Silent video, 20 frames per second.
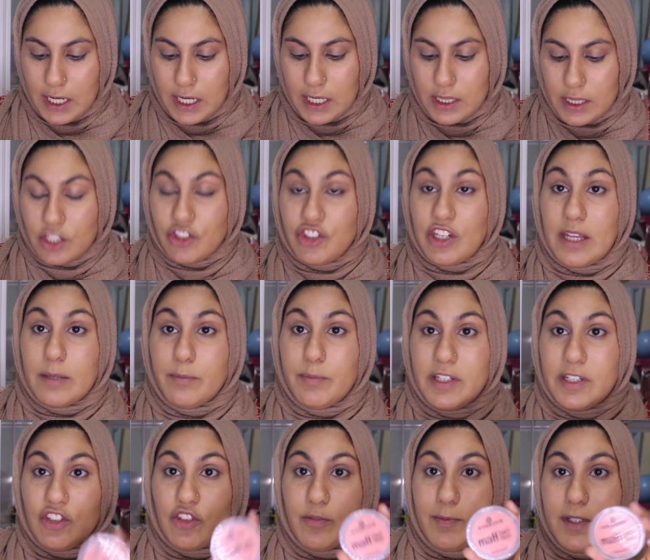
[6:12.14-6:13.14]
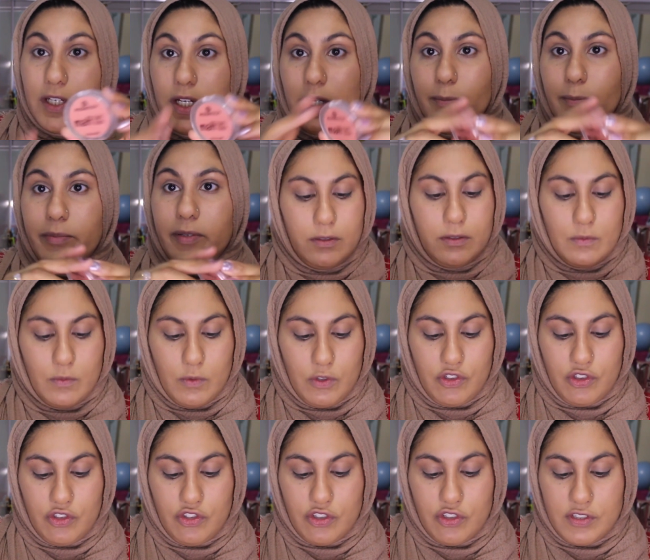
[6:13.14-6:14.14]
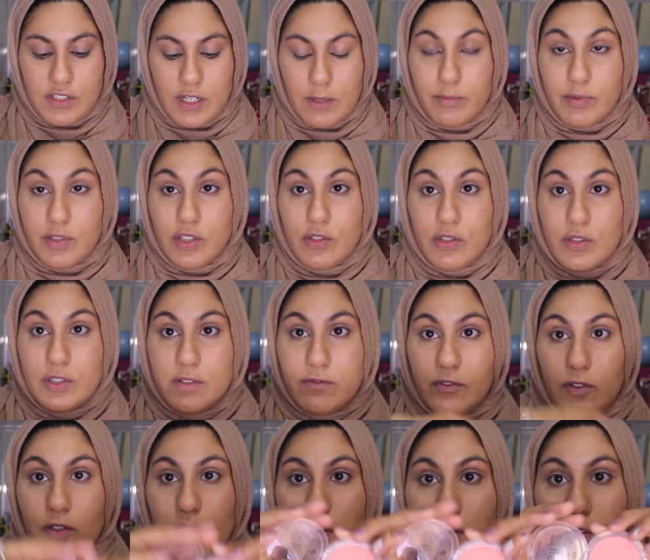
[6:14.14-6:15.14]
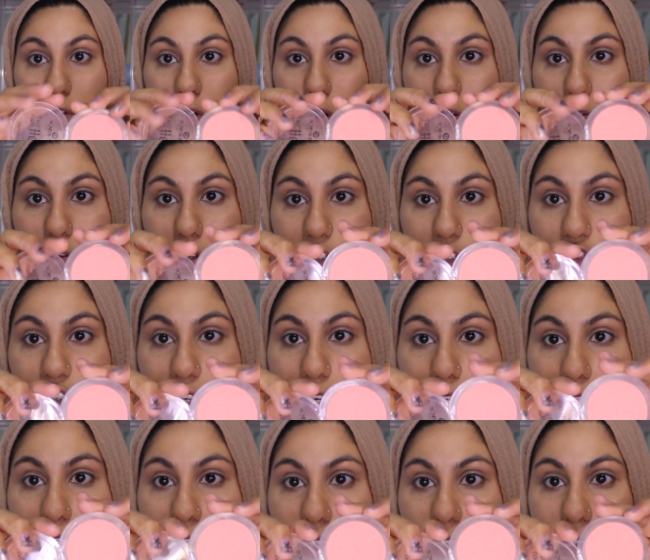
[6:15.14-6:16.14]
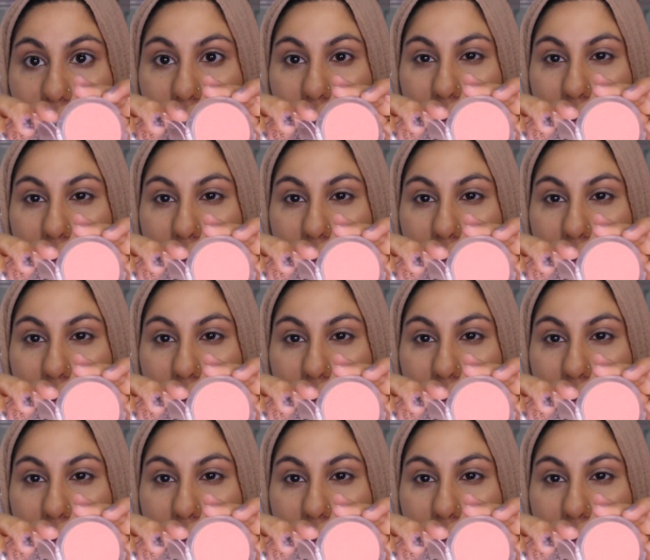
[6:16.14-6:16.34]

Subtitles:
in the shade Peach Me Up, which is just a beautiful corally shade.